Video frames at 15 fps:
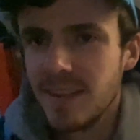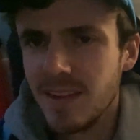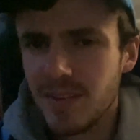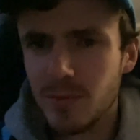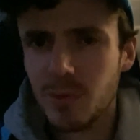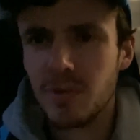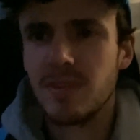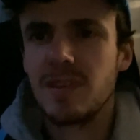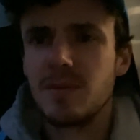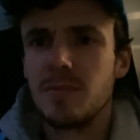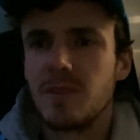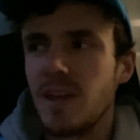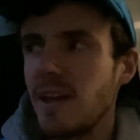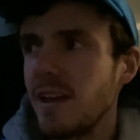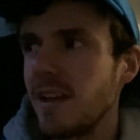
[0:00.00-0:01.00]
this one
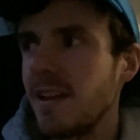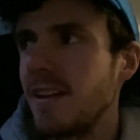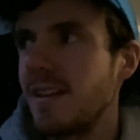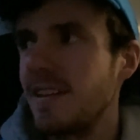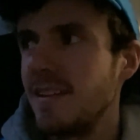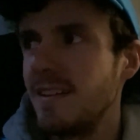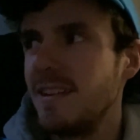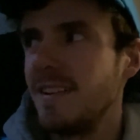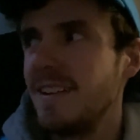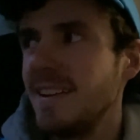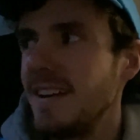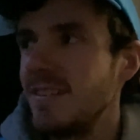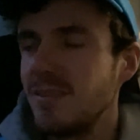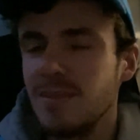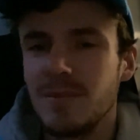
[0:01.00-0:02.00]
seems like
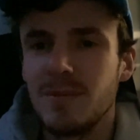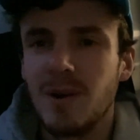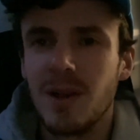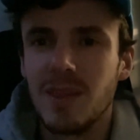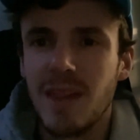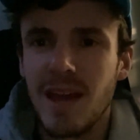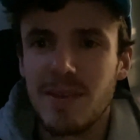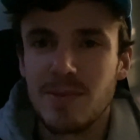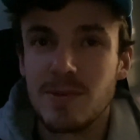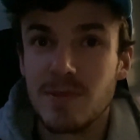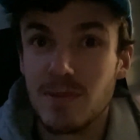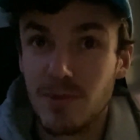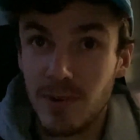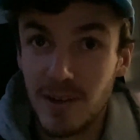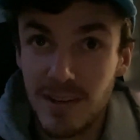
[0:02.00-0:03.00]
a last
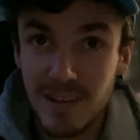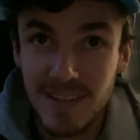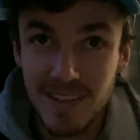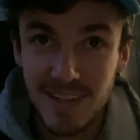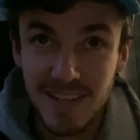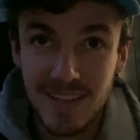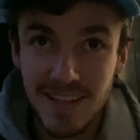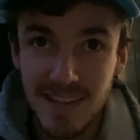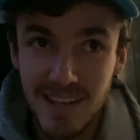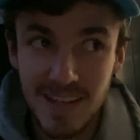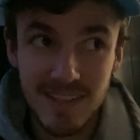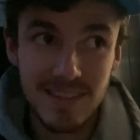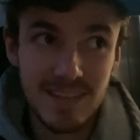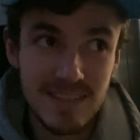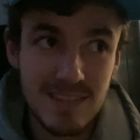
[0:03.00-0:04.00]
resort.
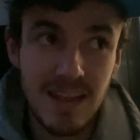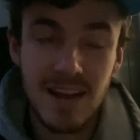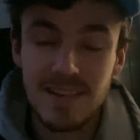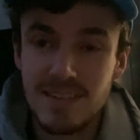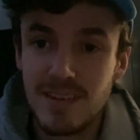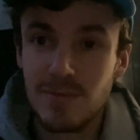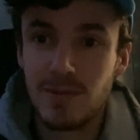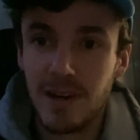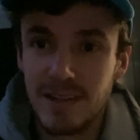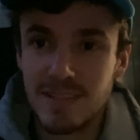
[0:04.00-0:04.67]
It does not seem very